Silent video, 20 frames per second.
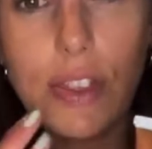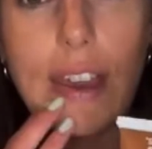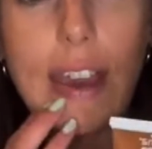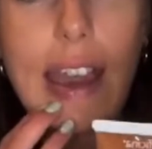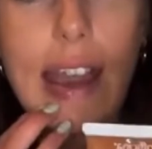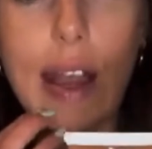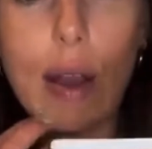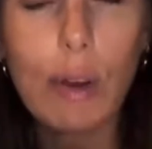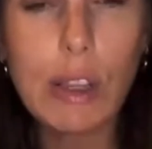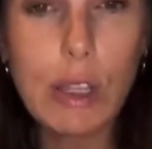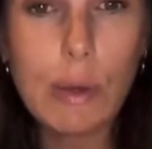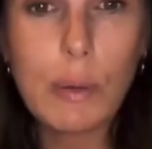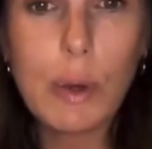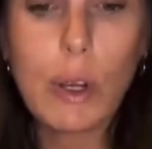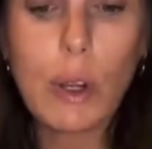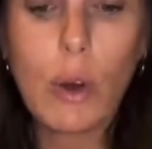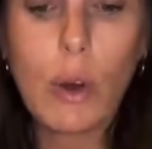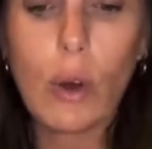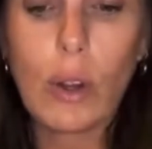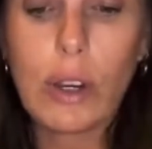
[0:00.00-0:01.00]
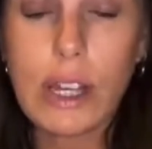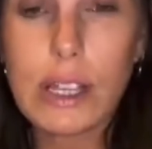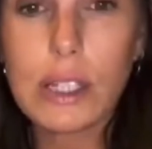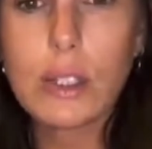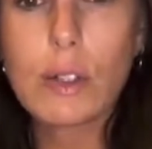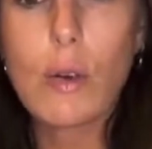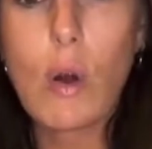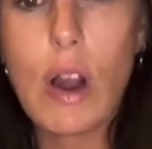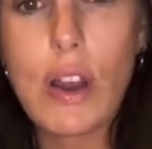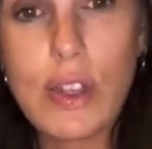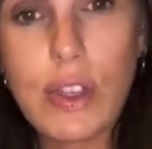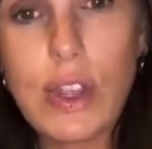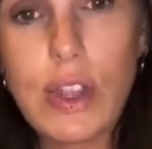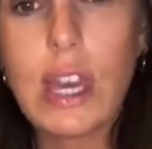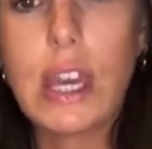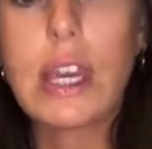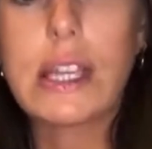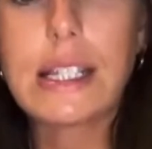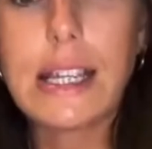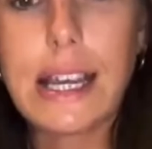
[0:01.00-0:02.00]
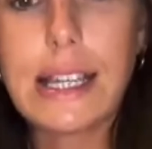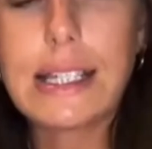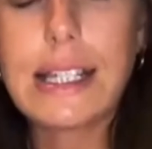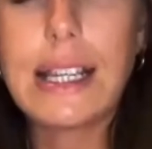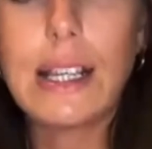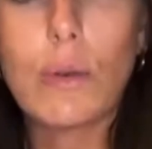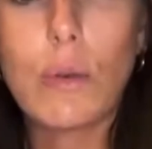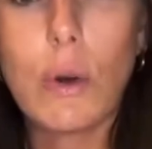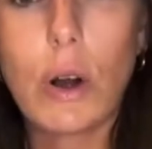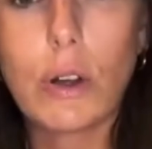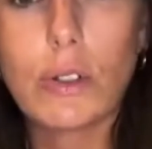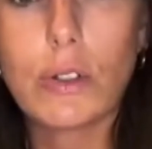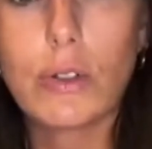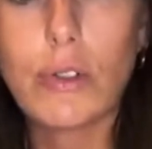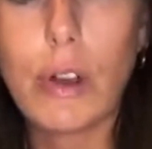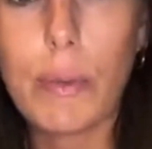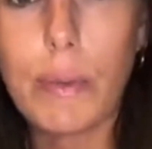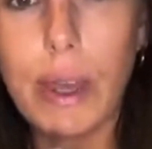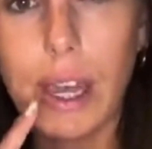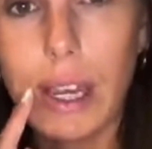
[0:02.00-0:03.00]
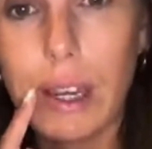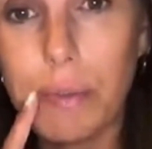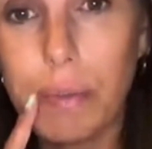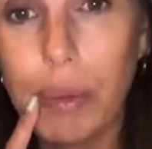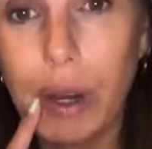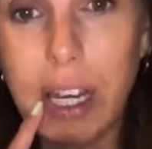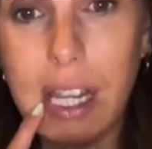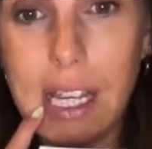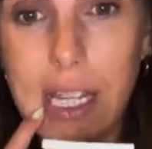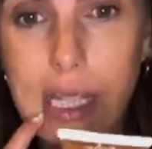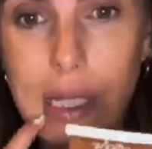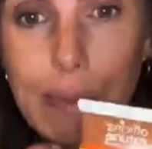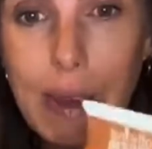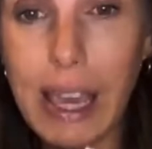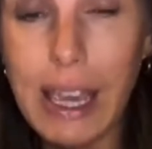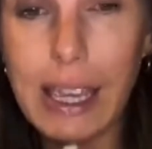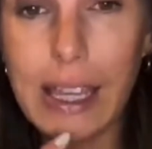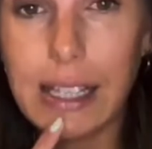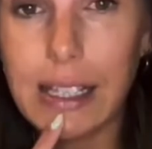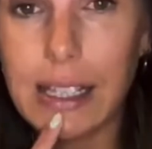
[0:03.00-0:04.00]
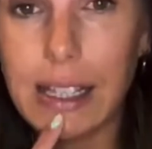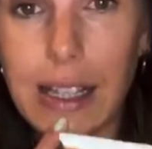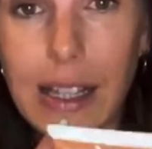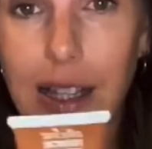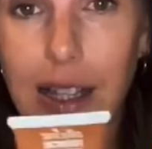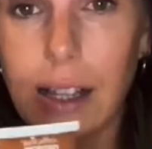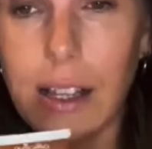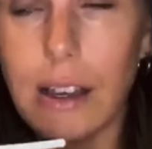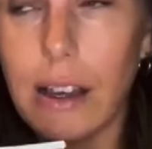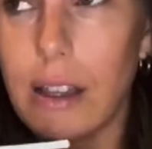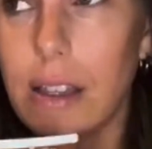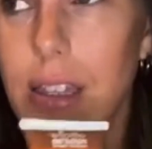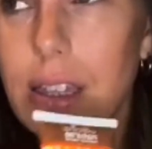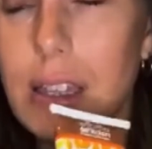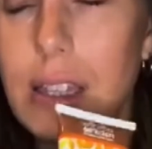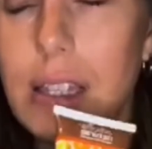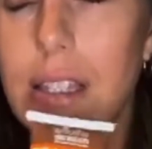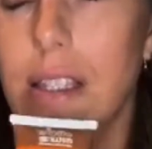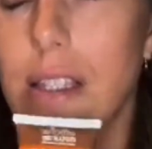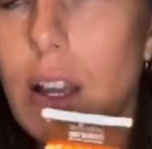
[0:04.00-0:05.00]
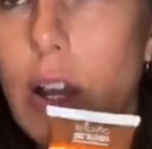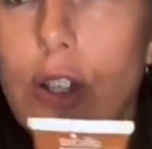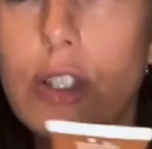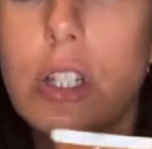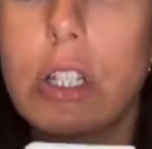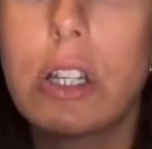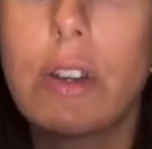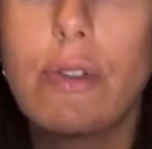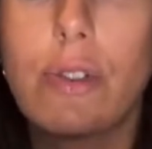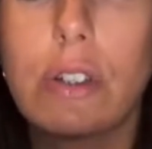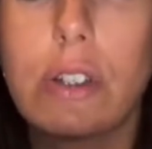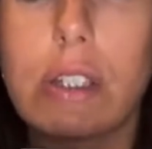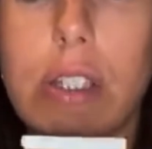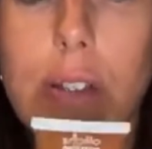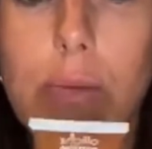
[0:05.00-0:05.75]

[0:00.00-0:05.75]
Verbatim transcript: thick. When you put it on, it's quite thick. It takes a little while to rub in, but it's made such a difference